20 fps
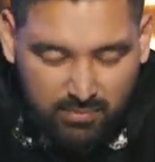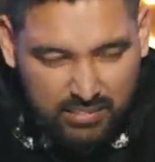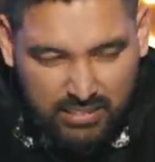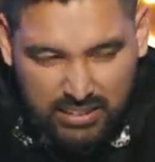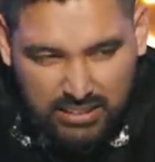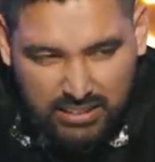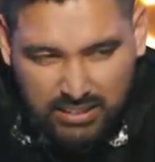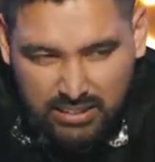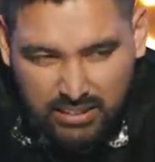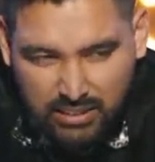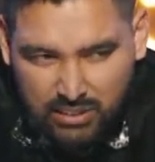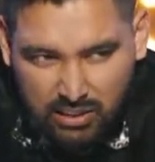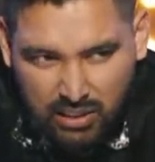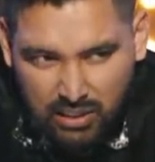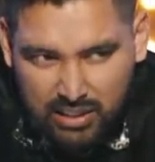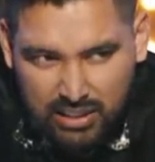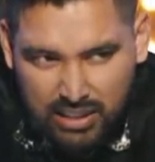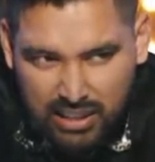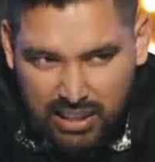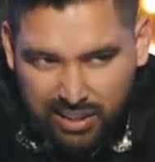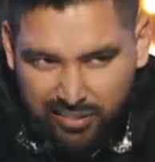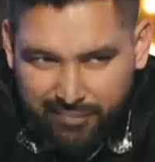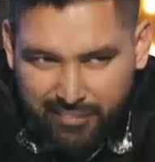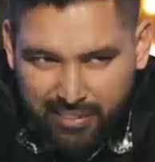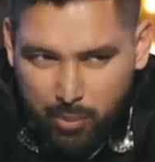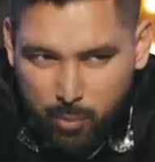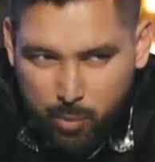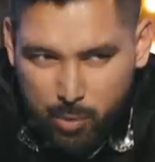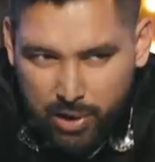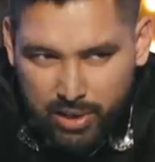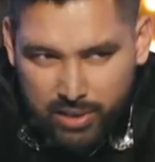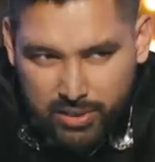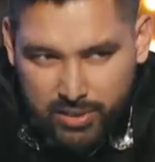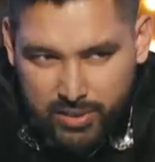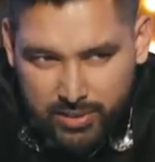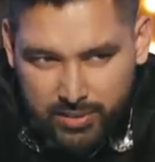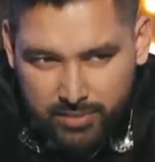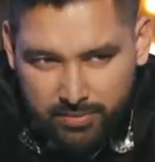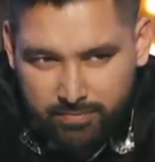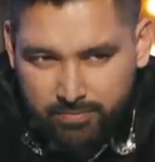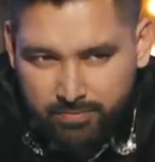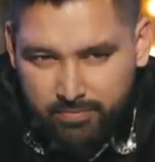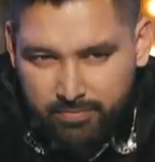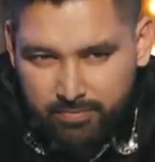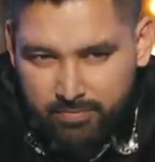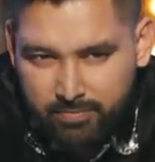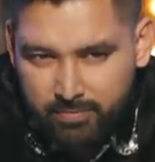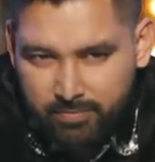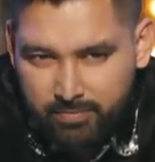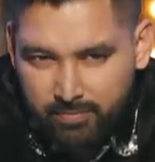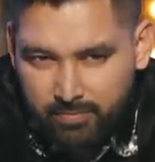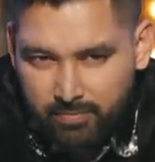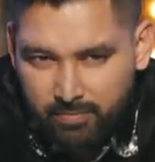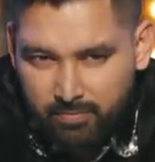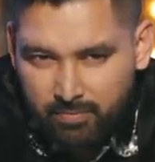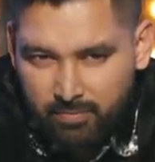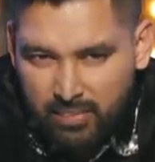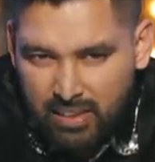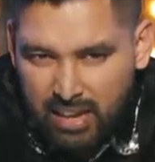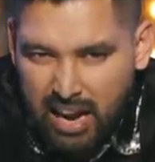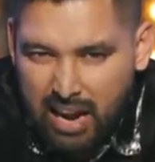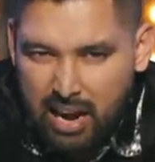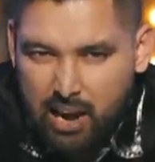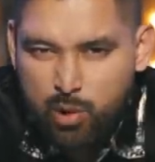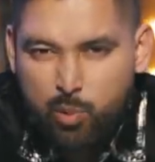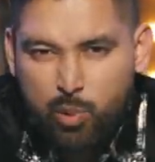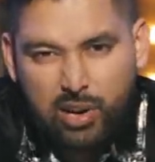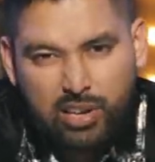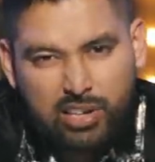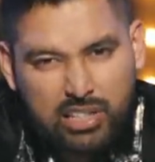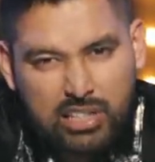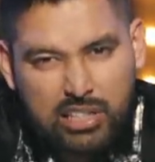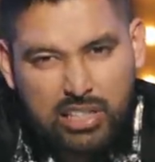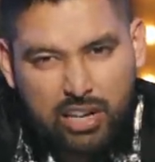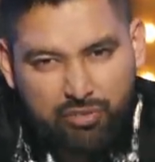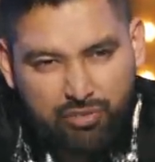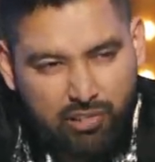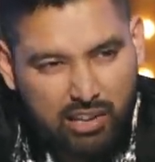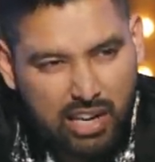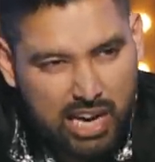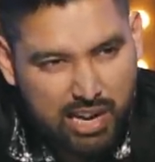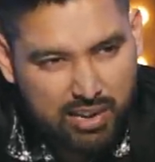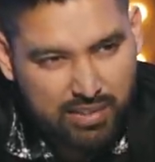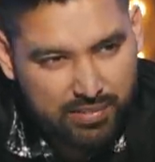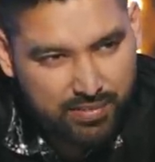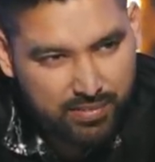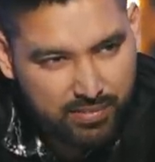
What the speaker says: This is not the love I want. I want tough love.